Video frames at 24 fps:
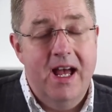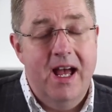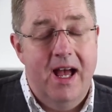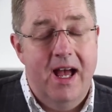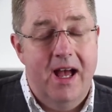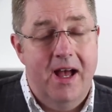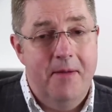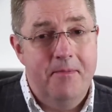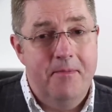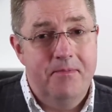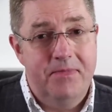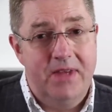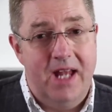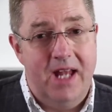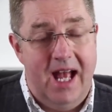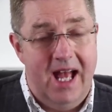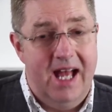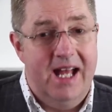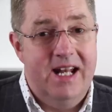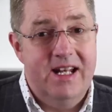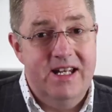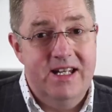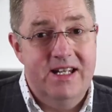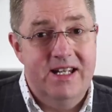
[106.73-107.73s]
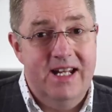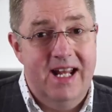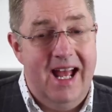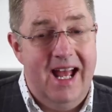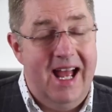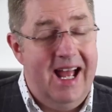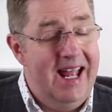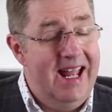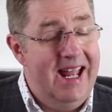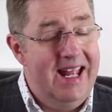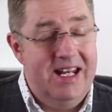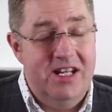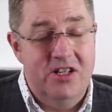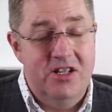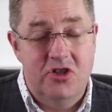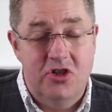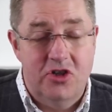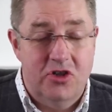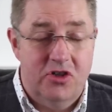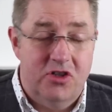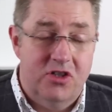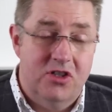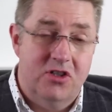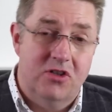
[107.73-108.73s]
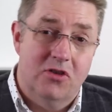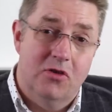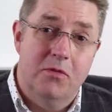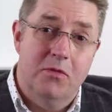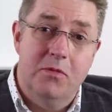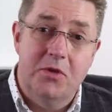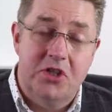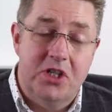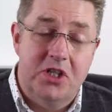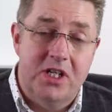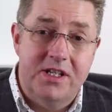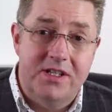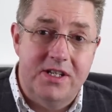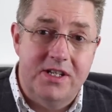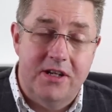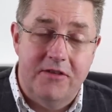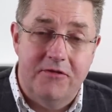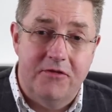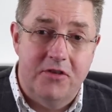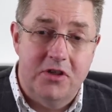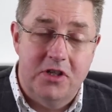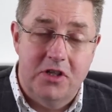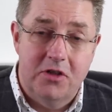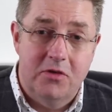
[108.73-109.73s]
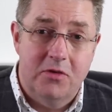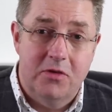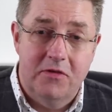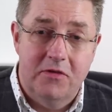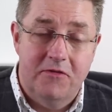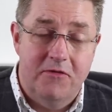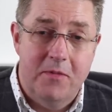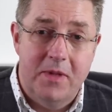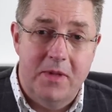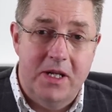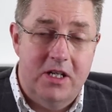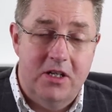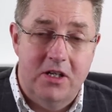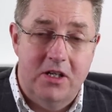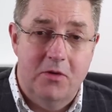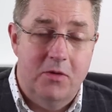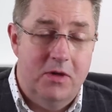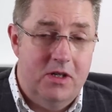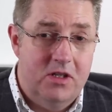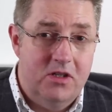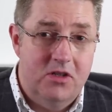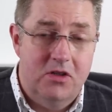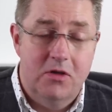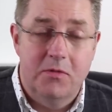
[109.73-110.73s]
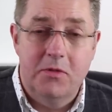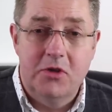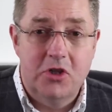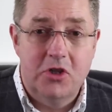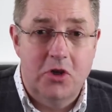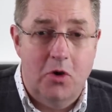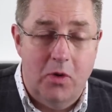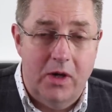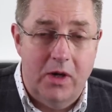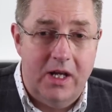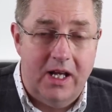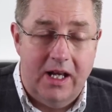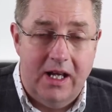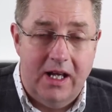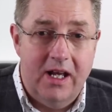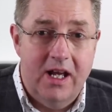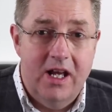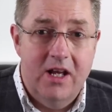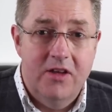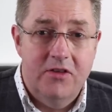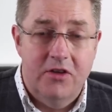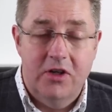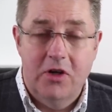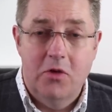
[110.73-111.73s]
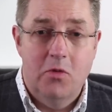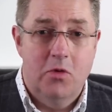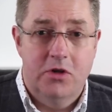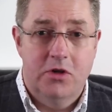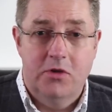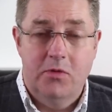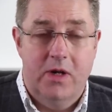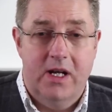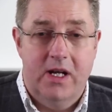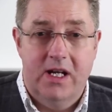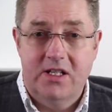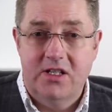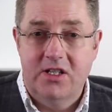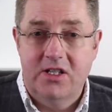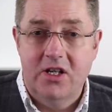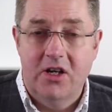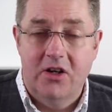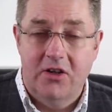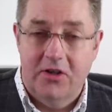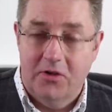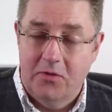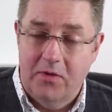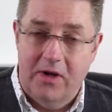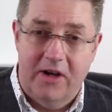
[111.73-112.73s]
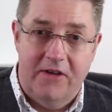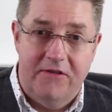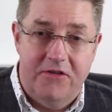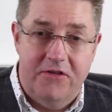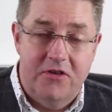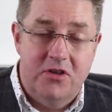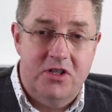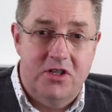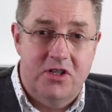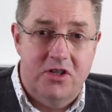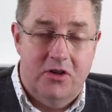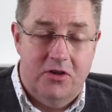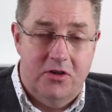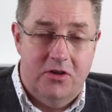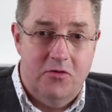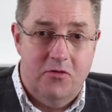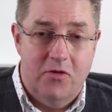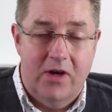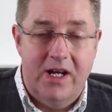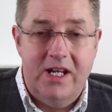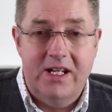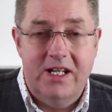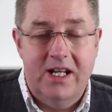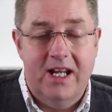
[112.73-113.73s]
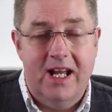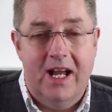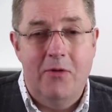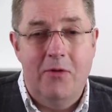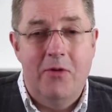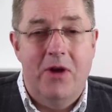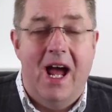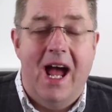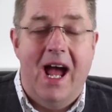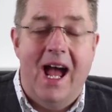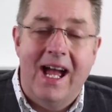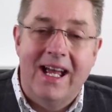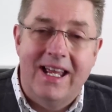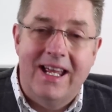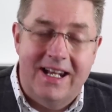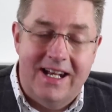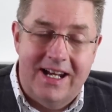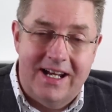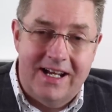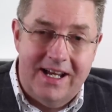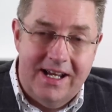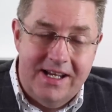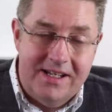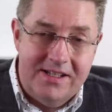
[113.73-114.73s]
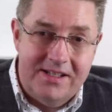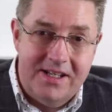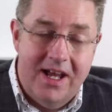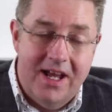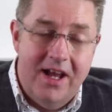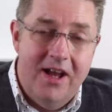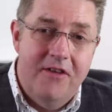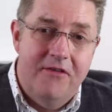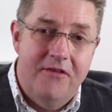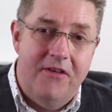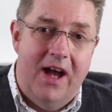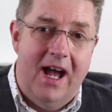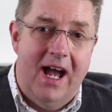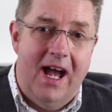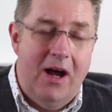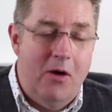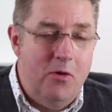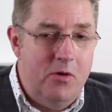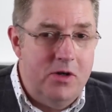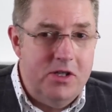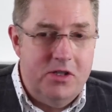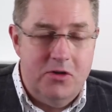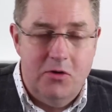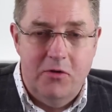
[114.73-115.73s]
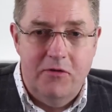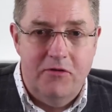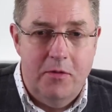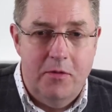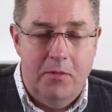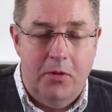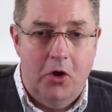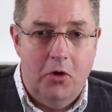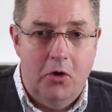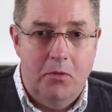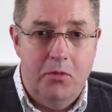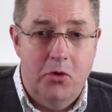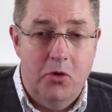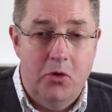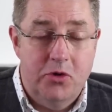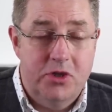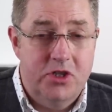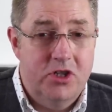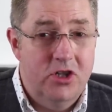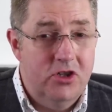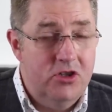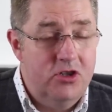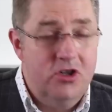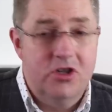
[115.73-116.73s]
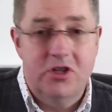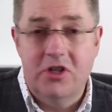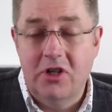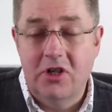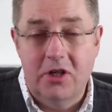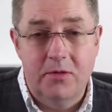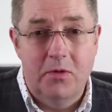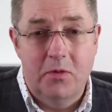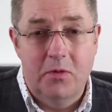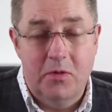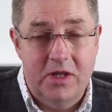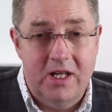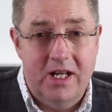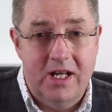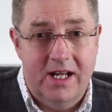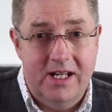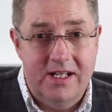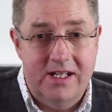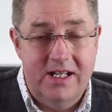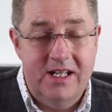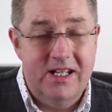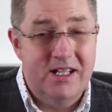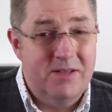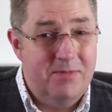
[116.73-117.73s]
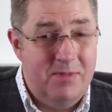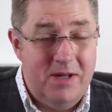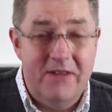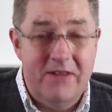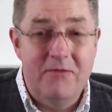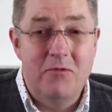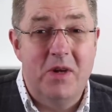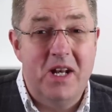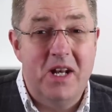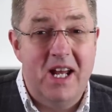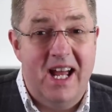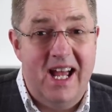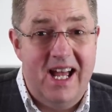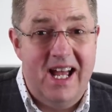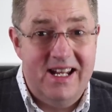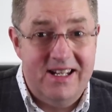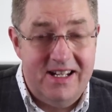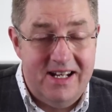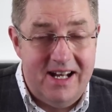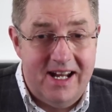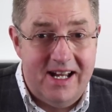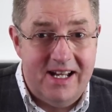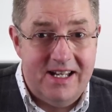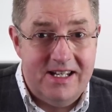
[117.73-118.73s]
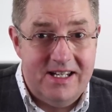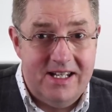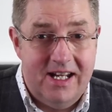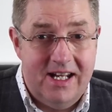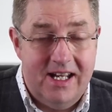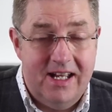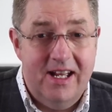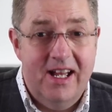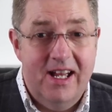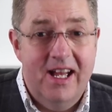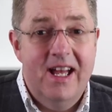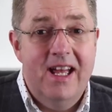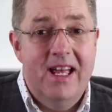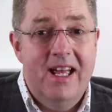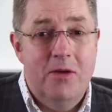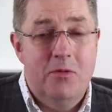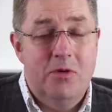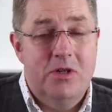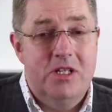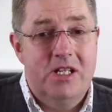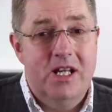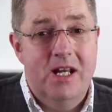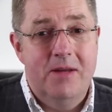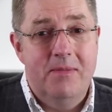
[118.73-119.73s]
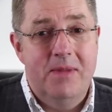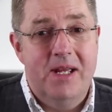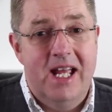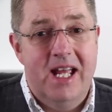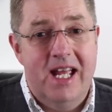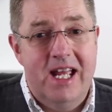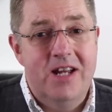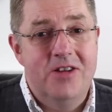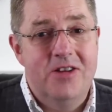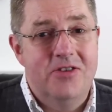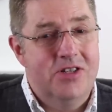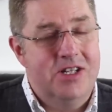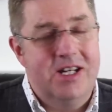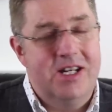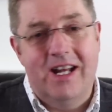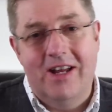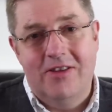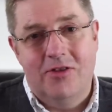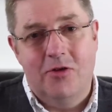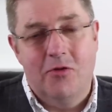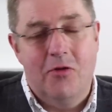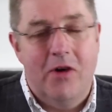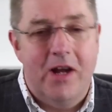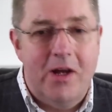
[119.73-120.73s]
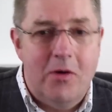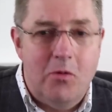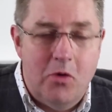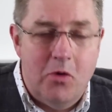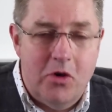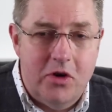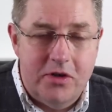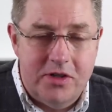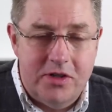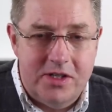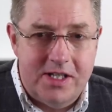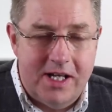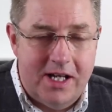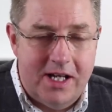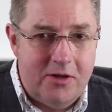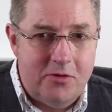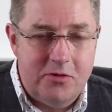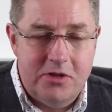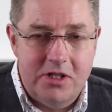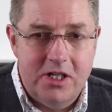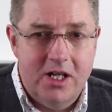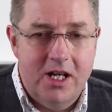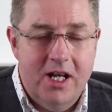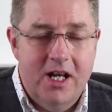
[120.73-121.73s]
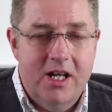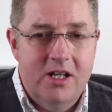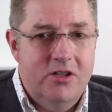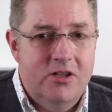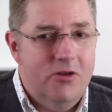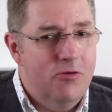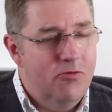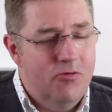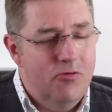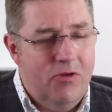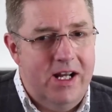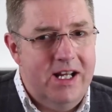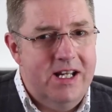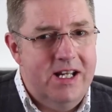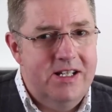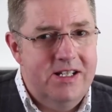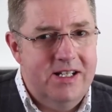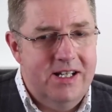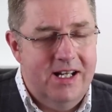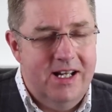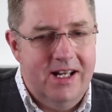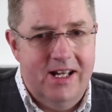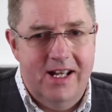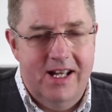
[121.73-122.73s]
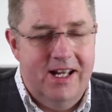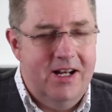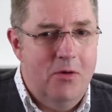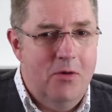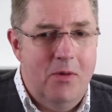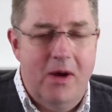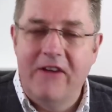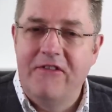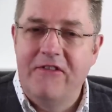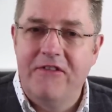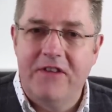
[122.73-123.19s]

And it is just so much easier for me to do it so much quicker than it was when I started. When I first started writing, I would agonize for hours over blog posts, not just to come up with the ideas, but even when I had an idea, it would take me ages to get the right words out, to write in a way I